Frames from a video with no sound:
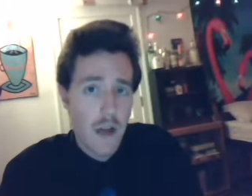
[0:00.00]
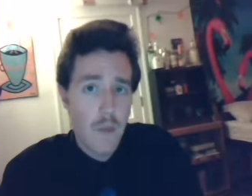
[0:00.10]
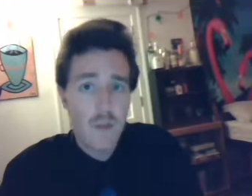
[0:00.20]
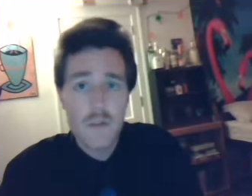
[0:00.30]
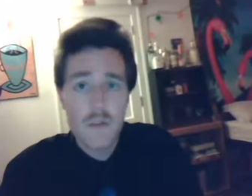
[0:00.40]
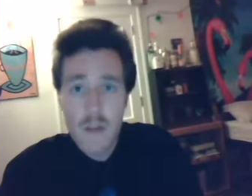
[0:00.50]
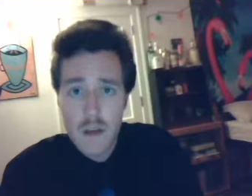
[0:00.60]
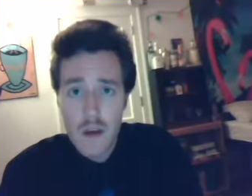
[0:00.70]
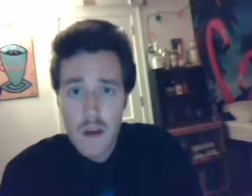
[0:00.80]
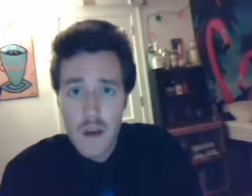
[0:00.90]

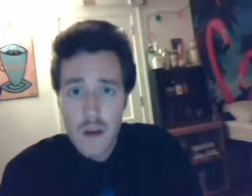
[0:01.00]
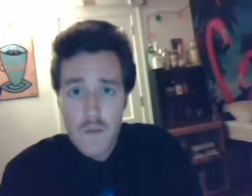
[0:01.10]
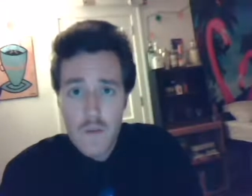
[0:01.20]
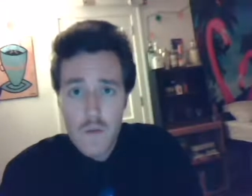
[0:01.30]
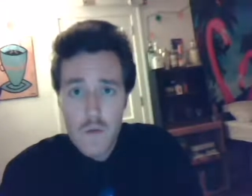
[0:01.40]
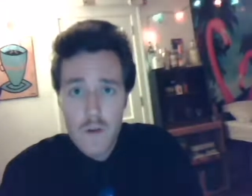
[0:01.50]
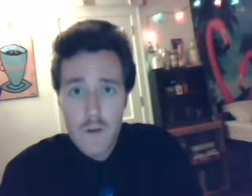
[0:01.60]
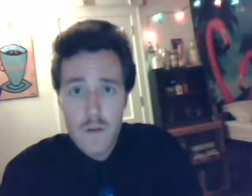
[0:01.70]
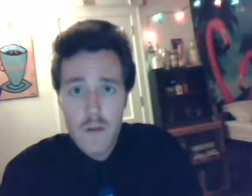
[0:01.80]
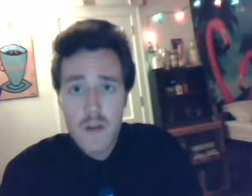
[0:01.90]
opportunity
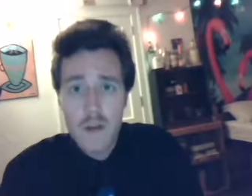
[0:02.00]
for,